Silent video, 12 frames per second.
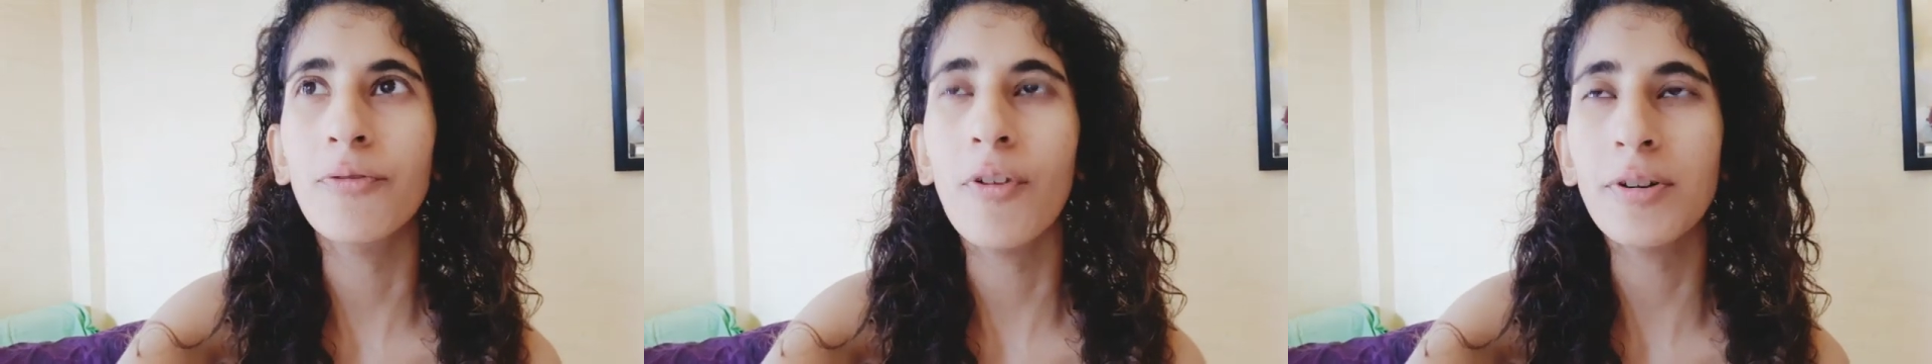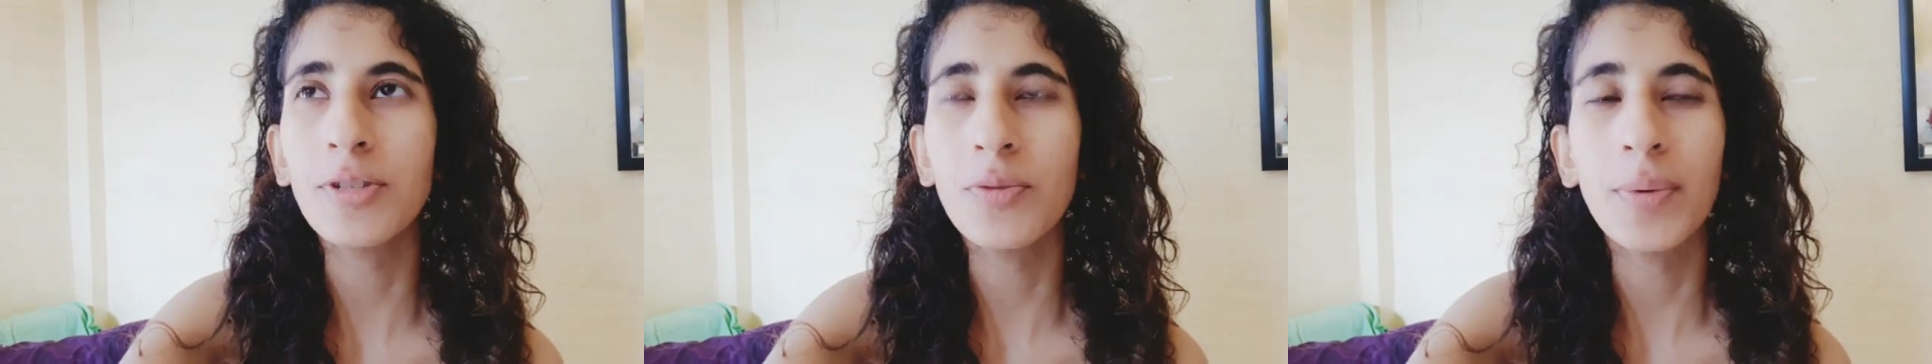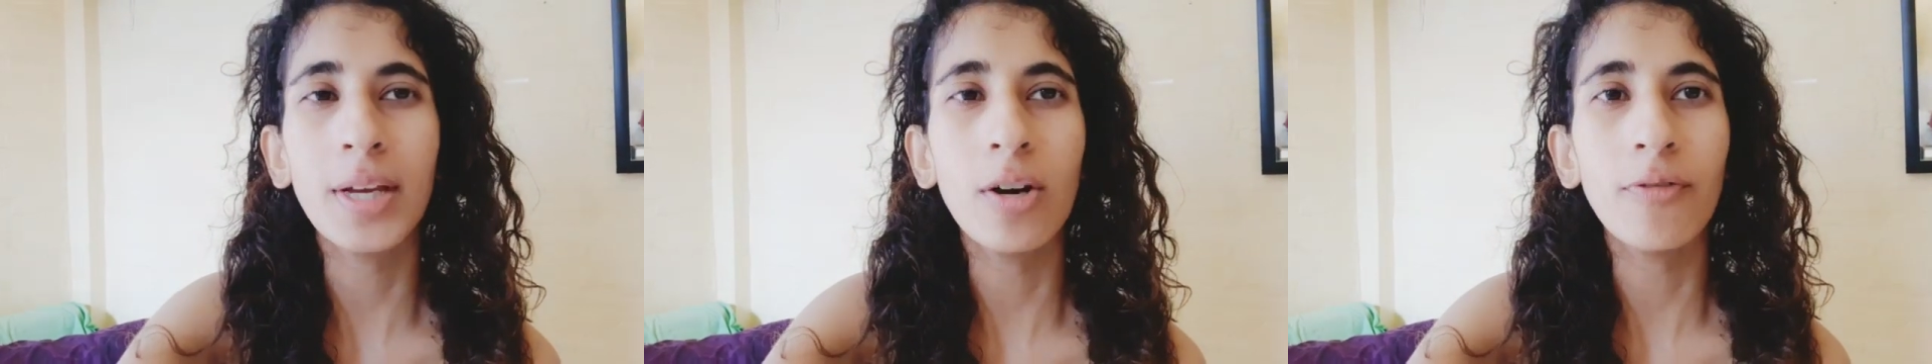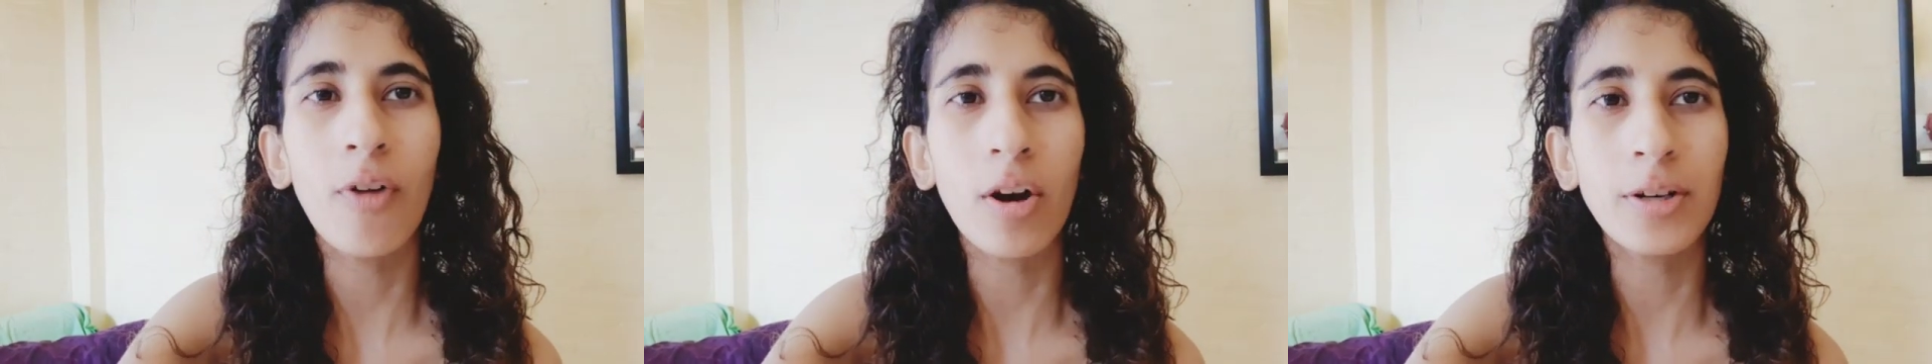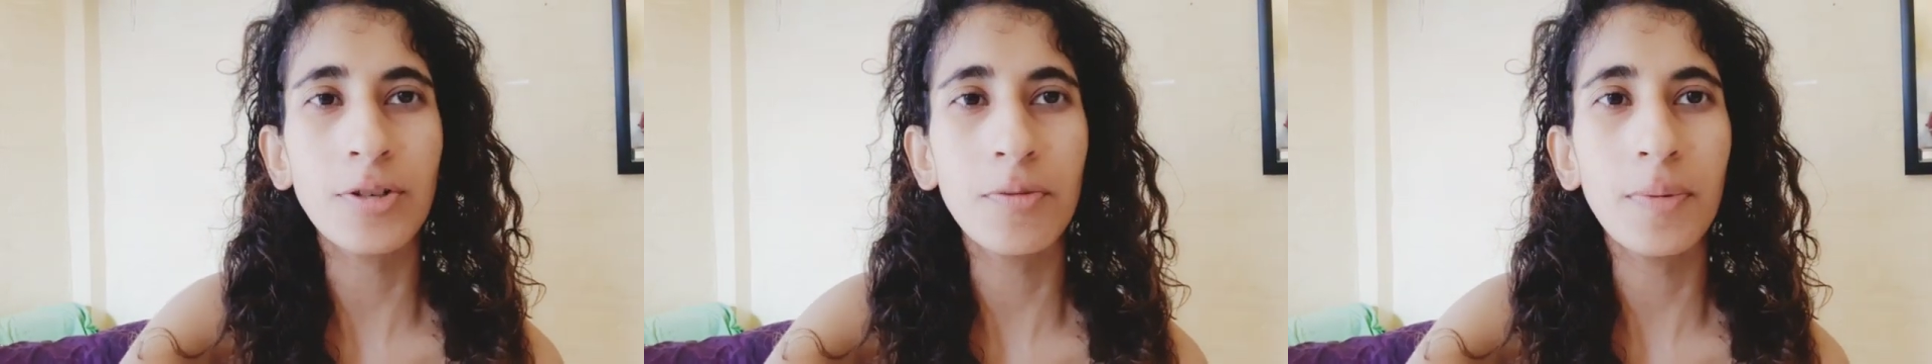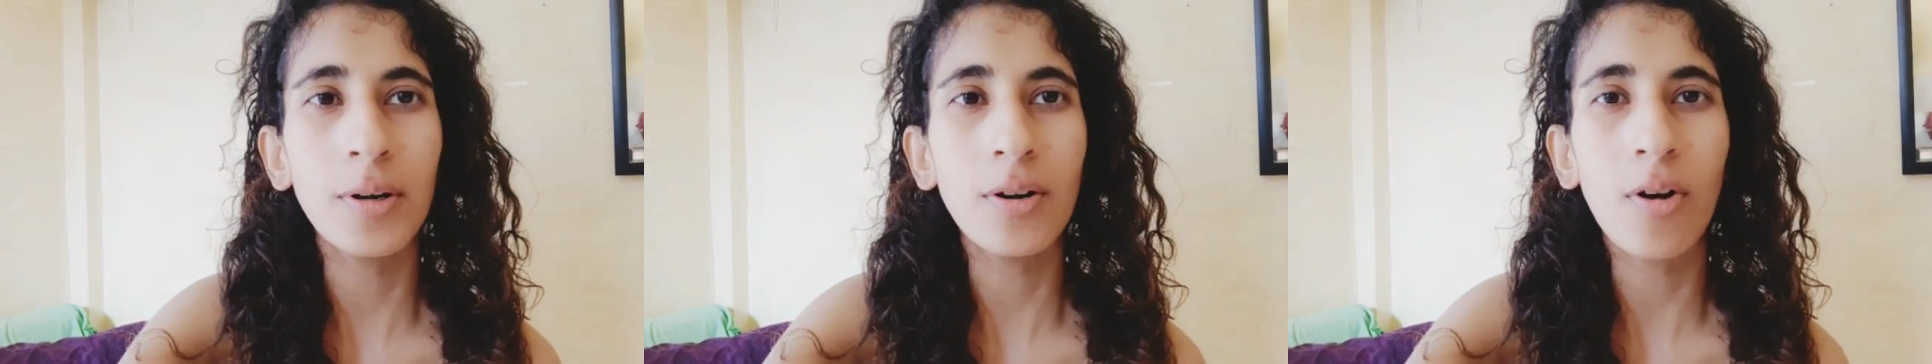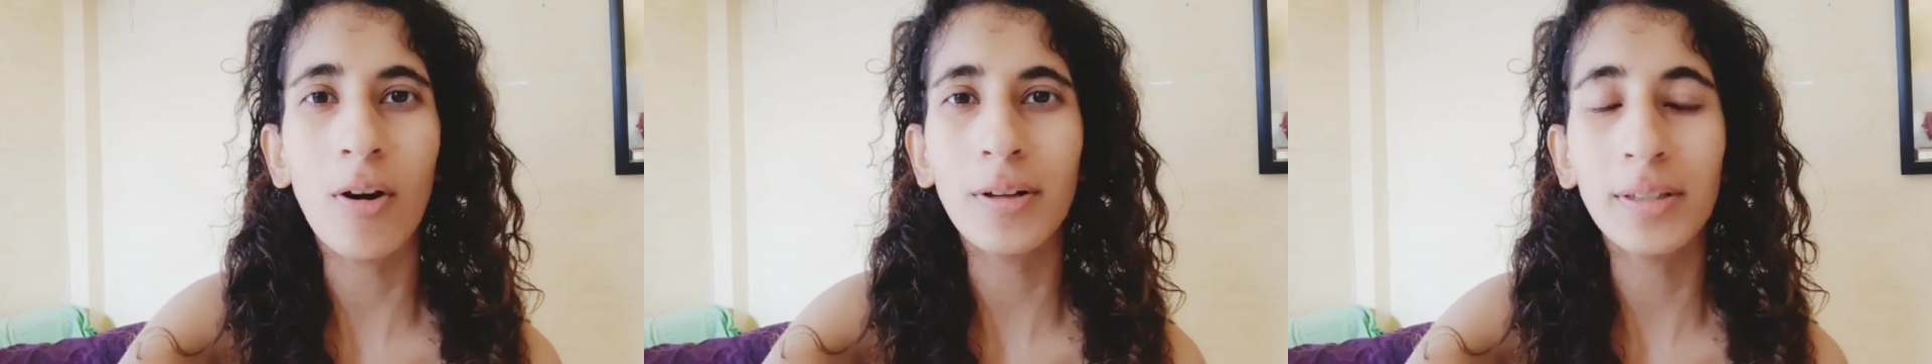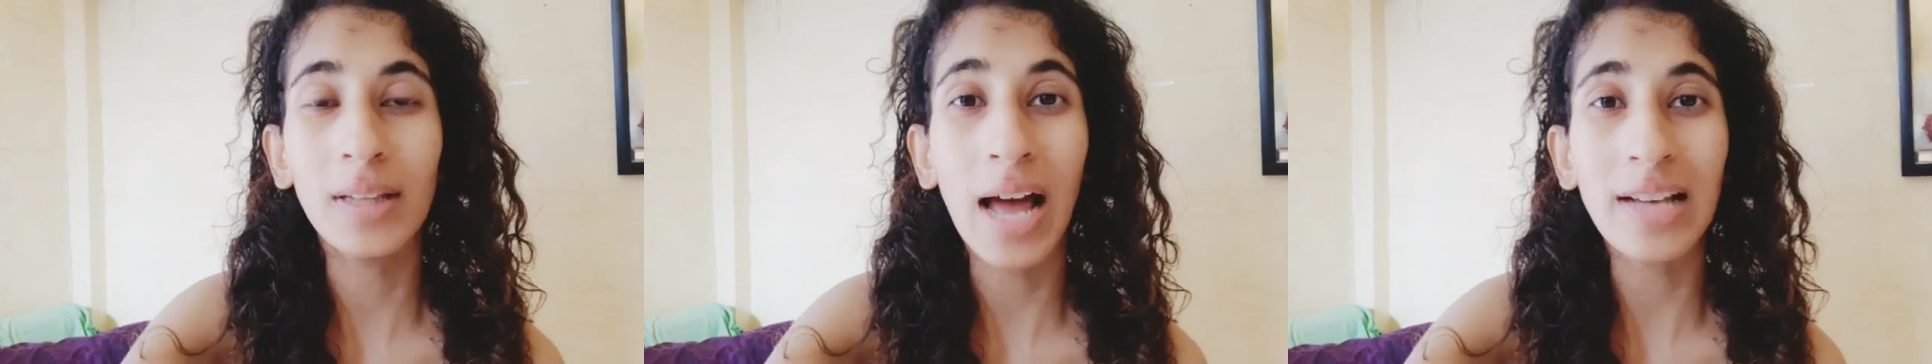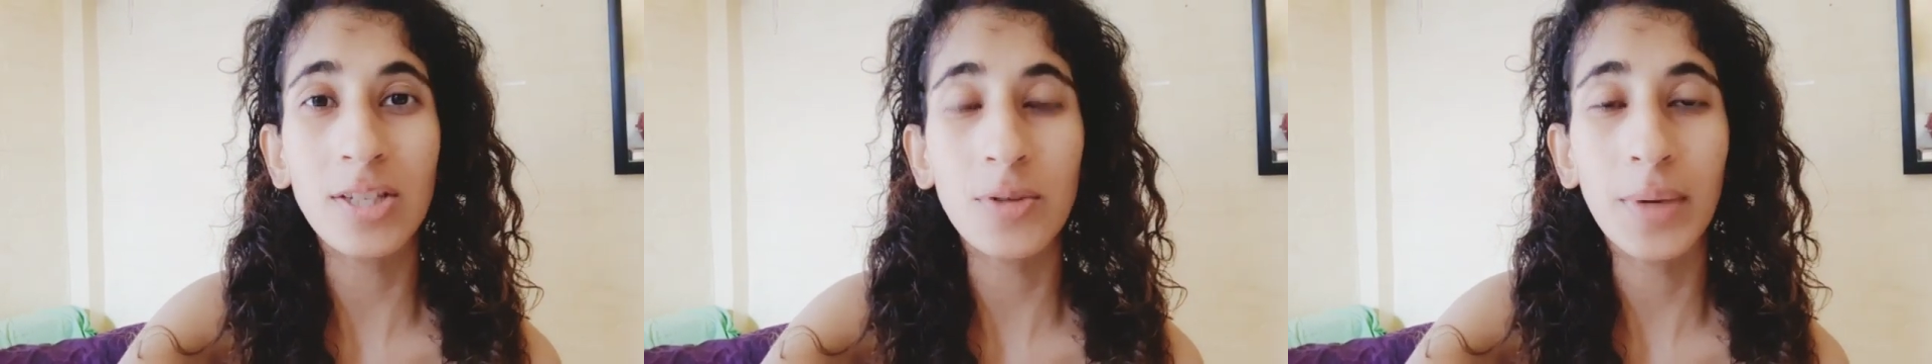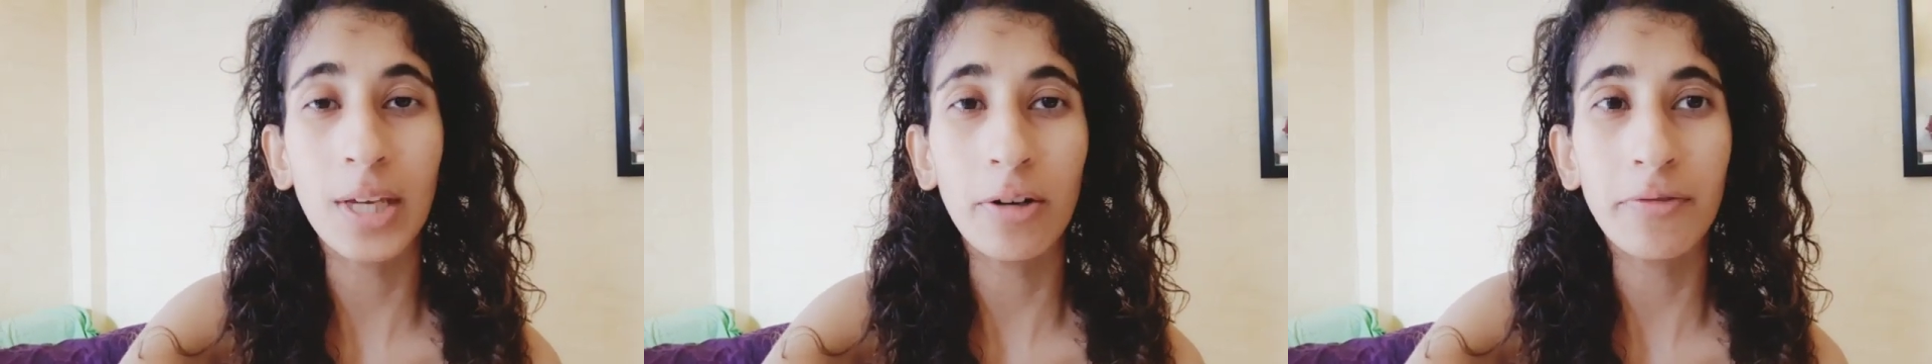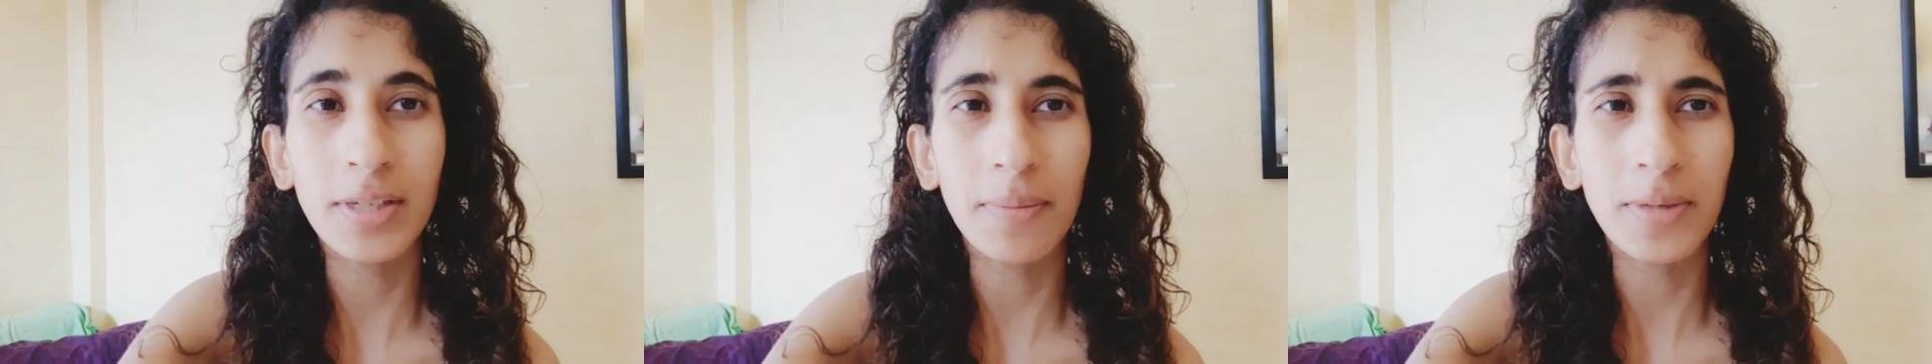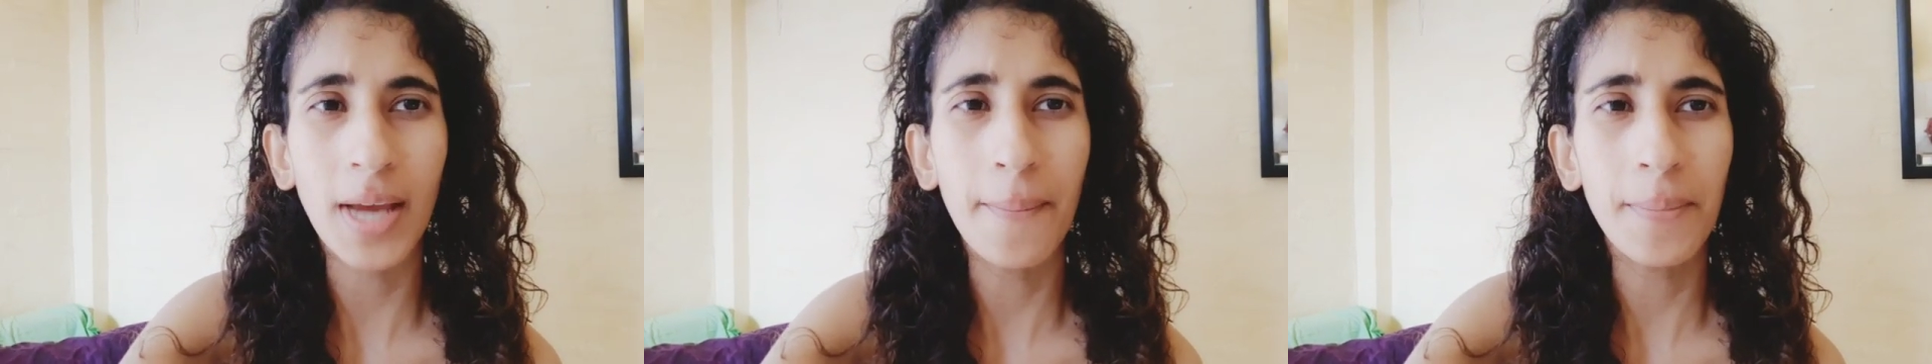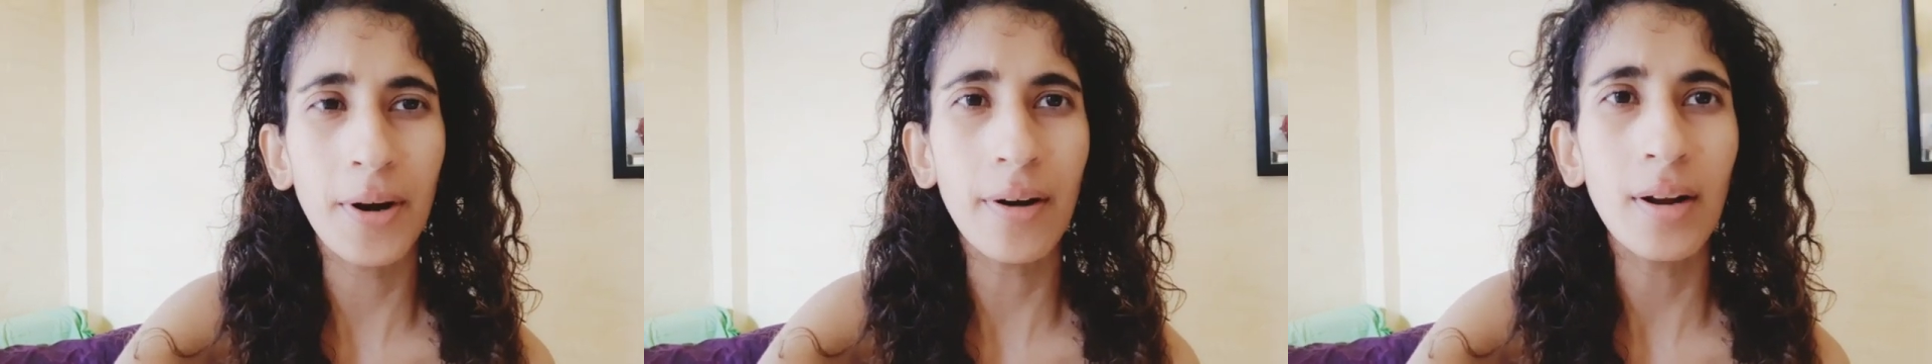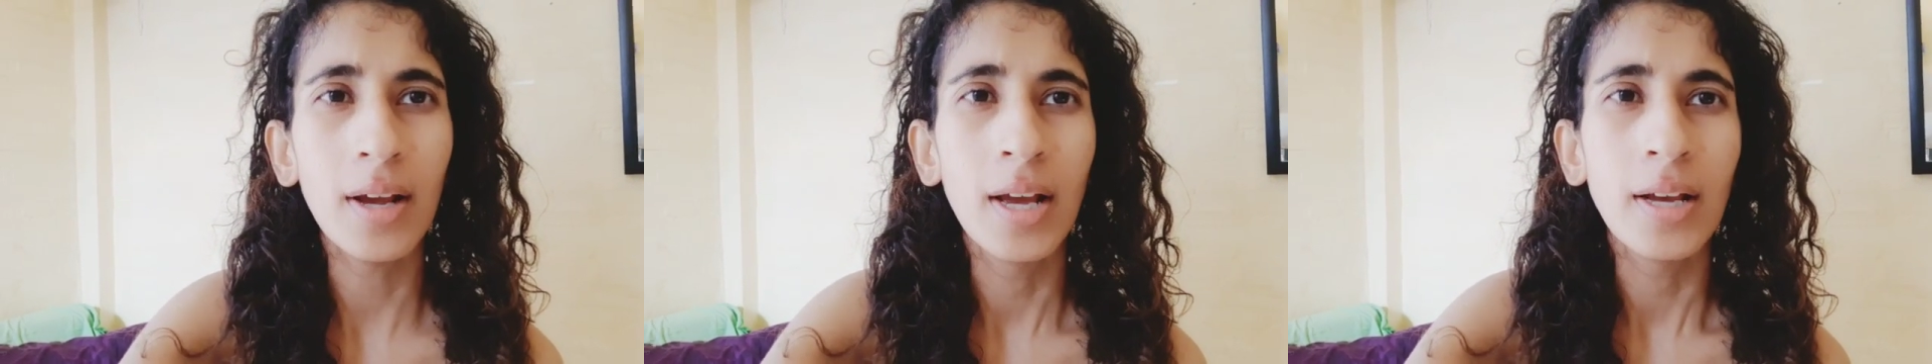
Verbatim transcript: first week of october or the last week of september